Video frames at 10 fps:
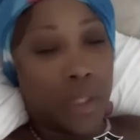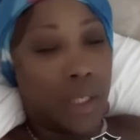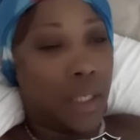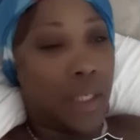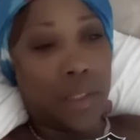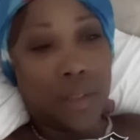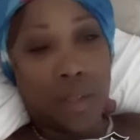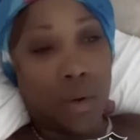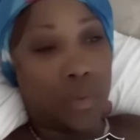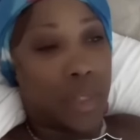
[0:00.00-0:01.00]
Damn. Please
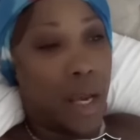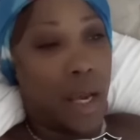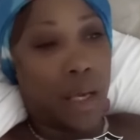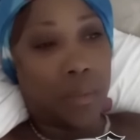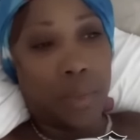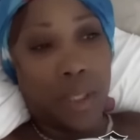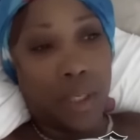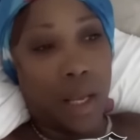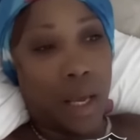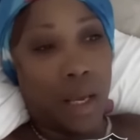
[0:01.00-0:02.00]
don't tag me
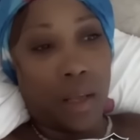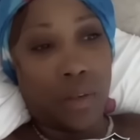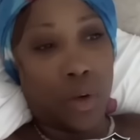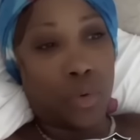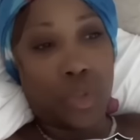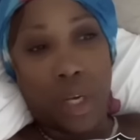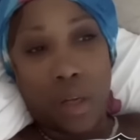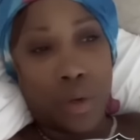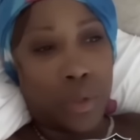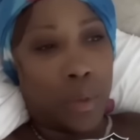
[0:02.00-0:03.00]
in that. Go
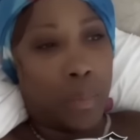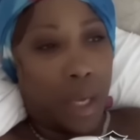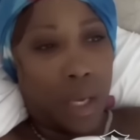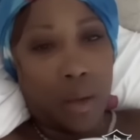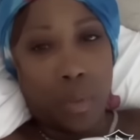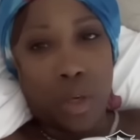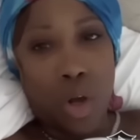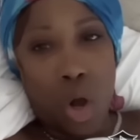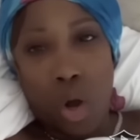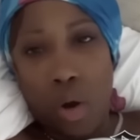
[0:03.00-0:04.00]
check on your baby.
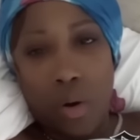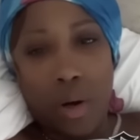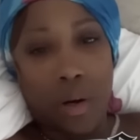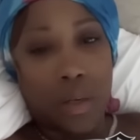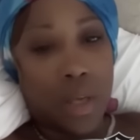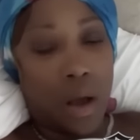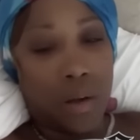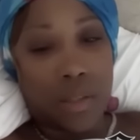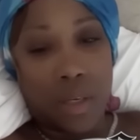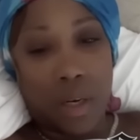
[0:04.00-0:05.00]
Call her.
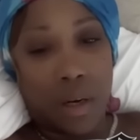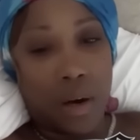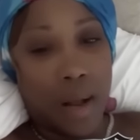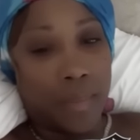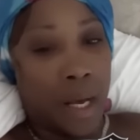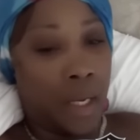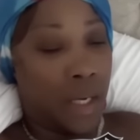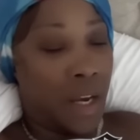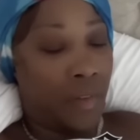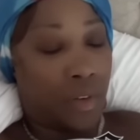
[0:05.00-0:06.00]
Talk to her. I'm
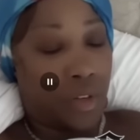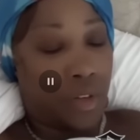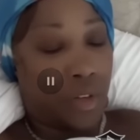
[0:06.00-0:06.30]
not never.